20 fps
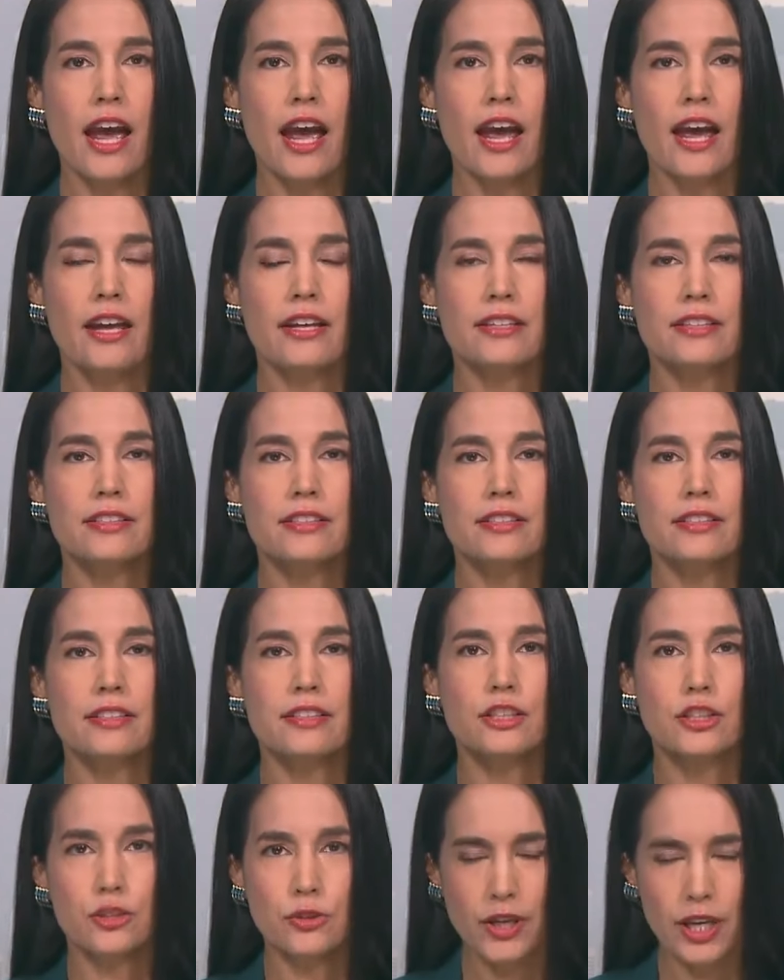And
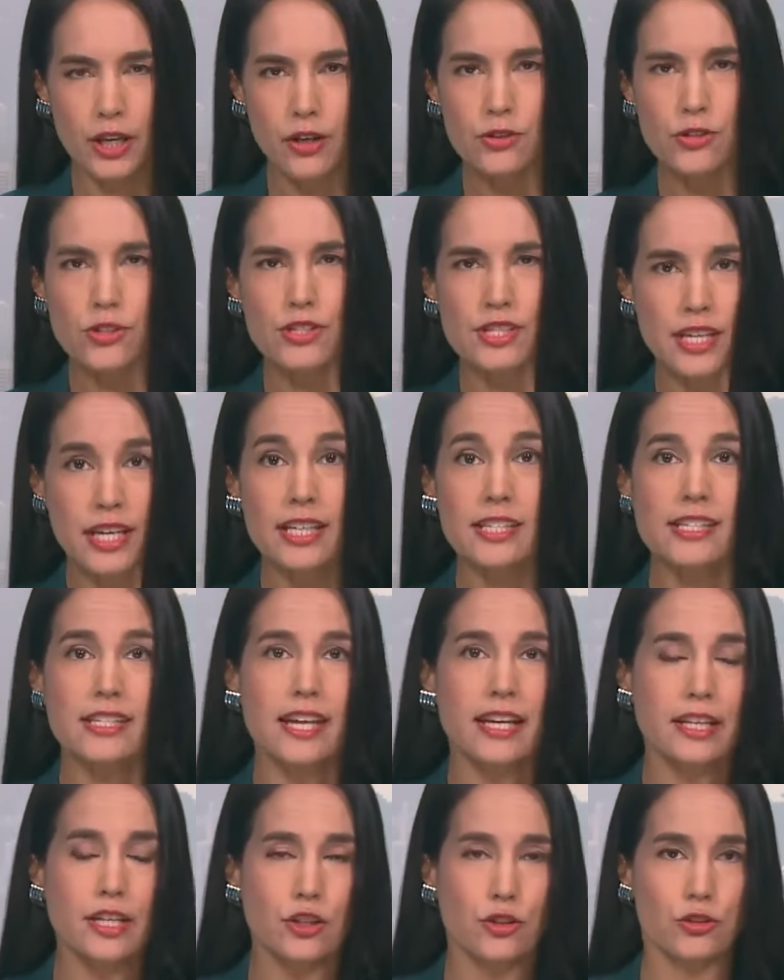the UK also said a
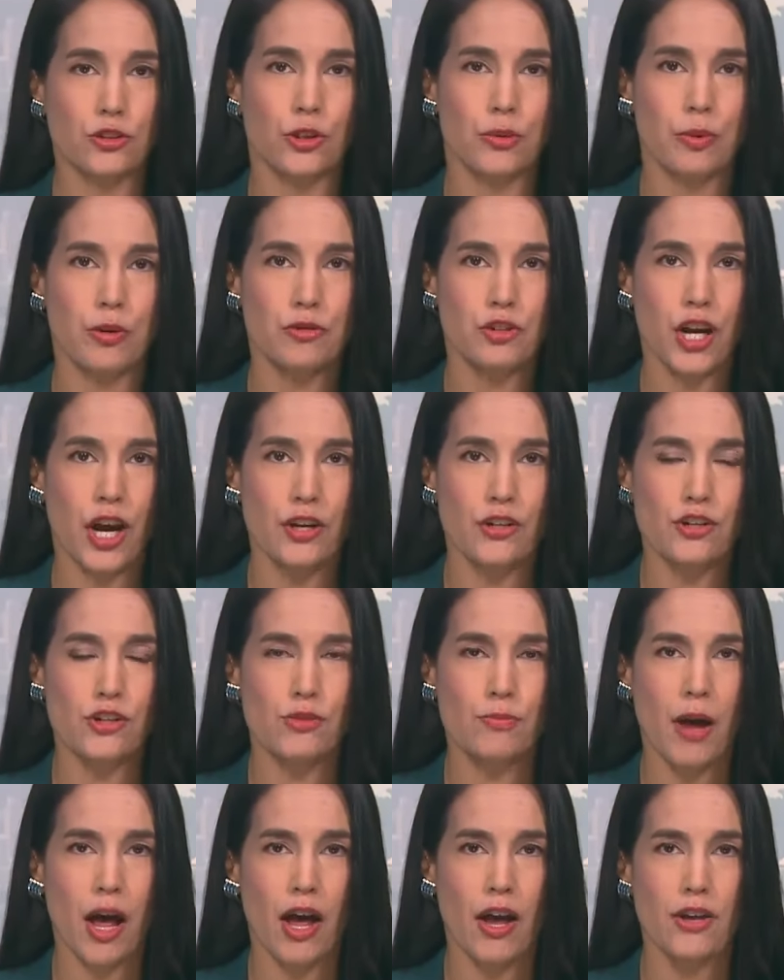second group of
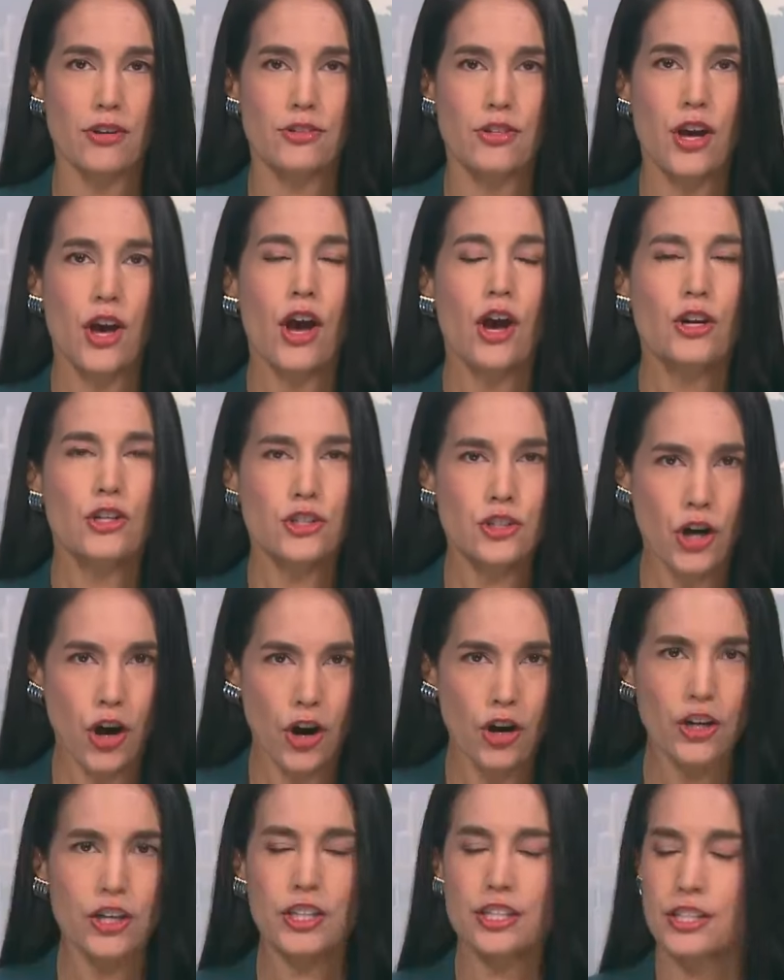Chinese spies
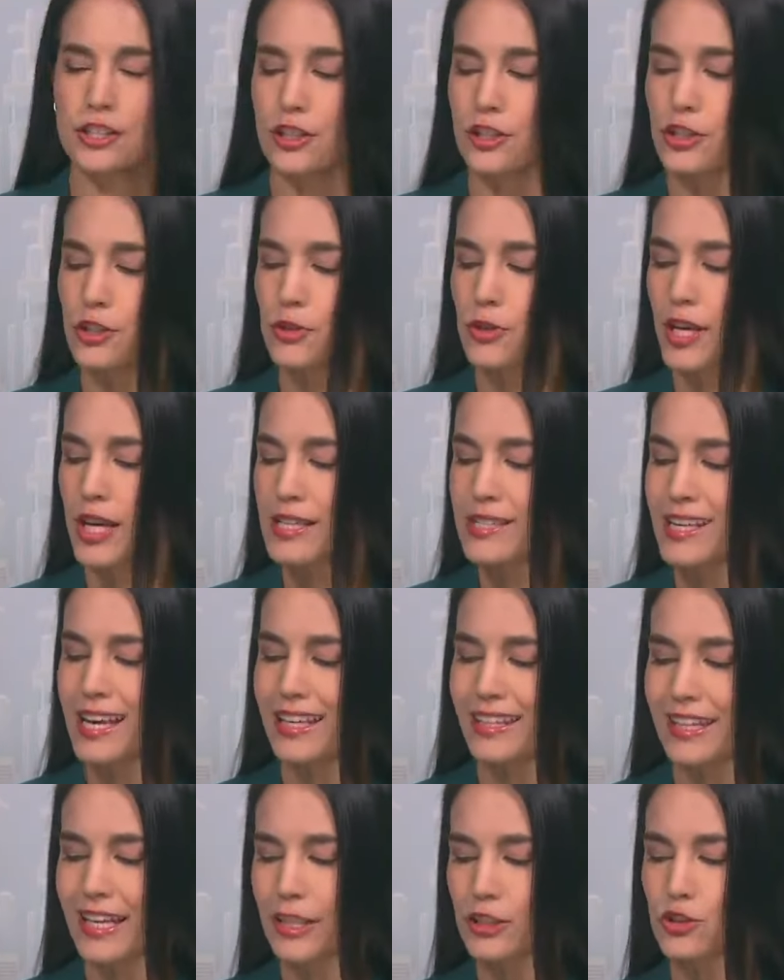targeted the UK's
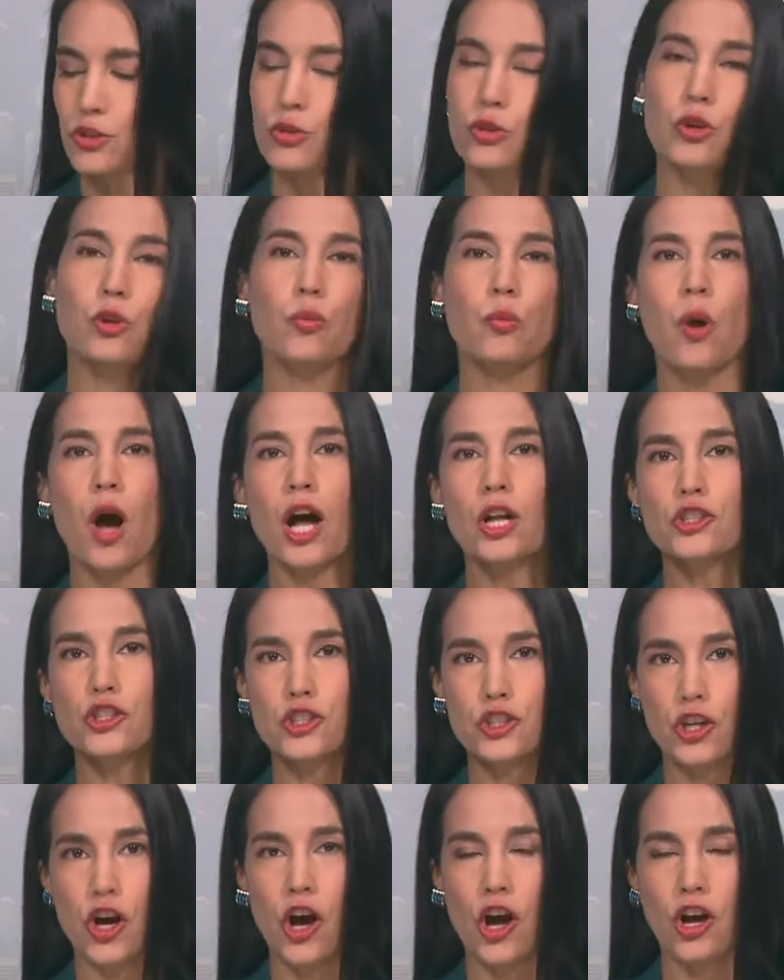electoral
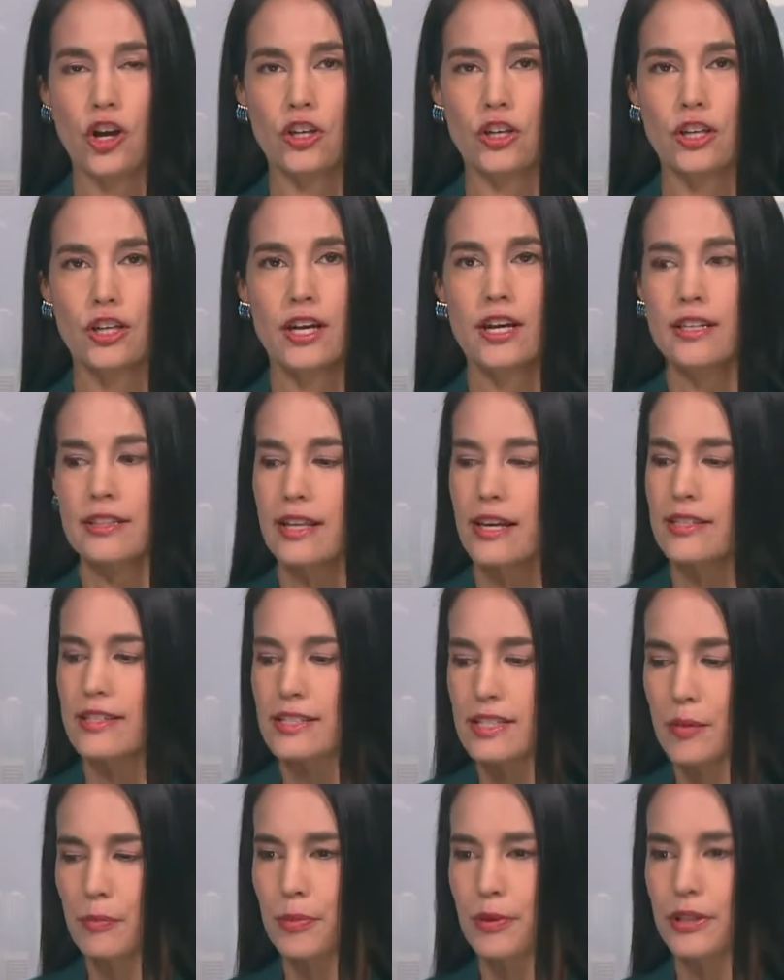watchdog
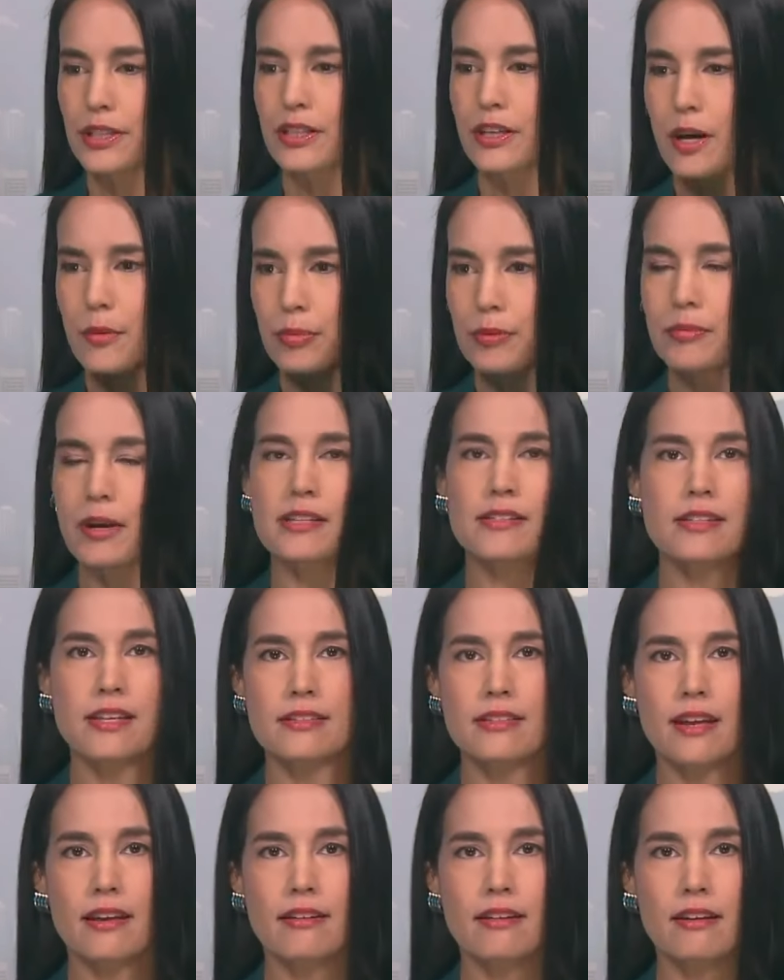that separately compromised
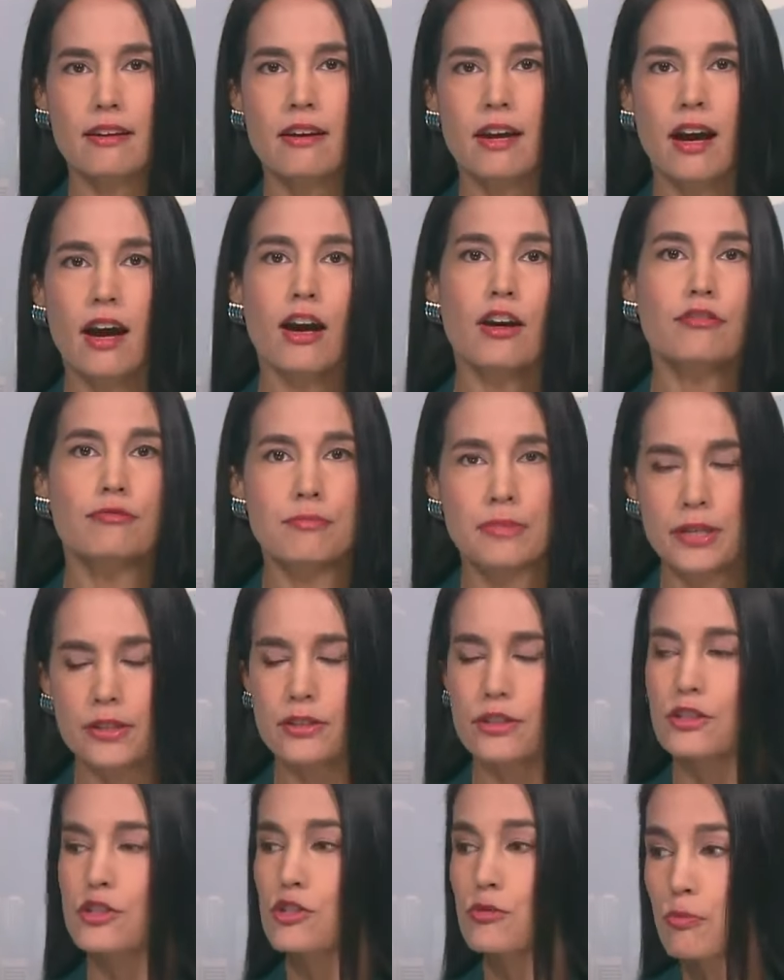the data of
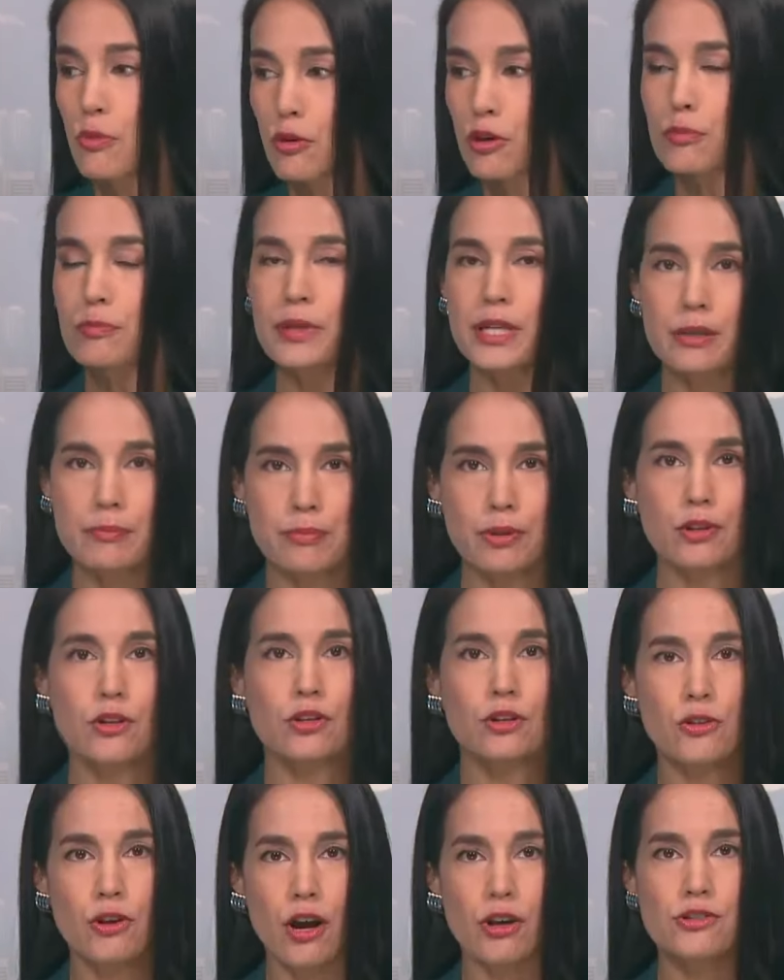millions more
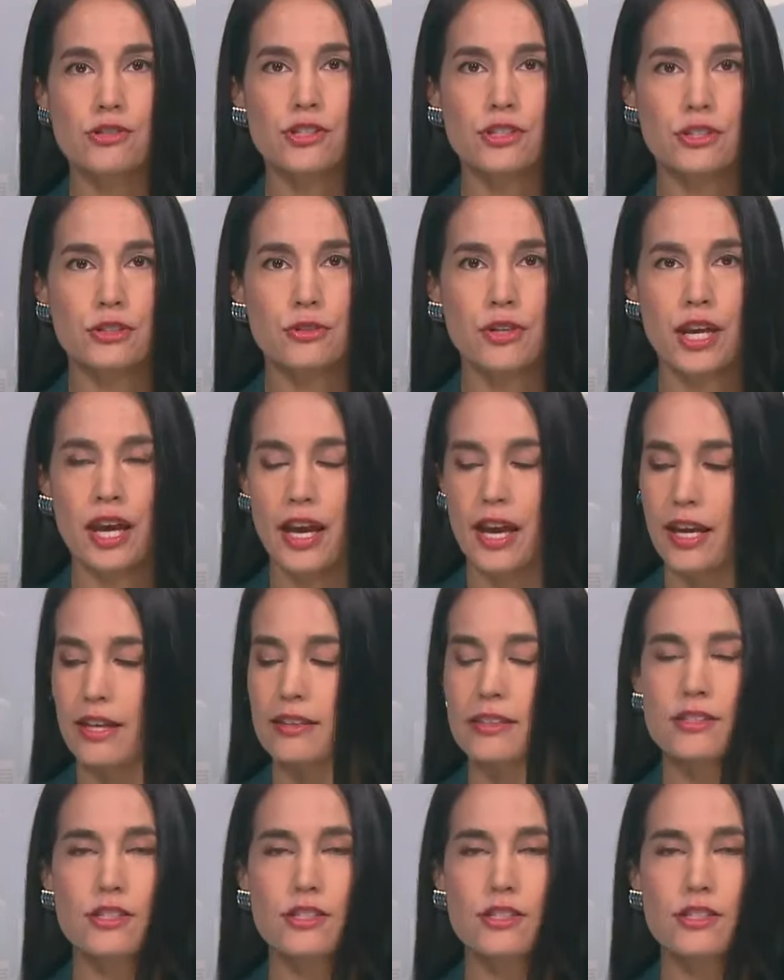people across the UK.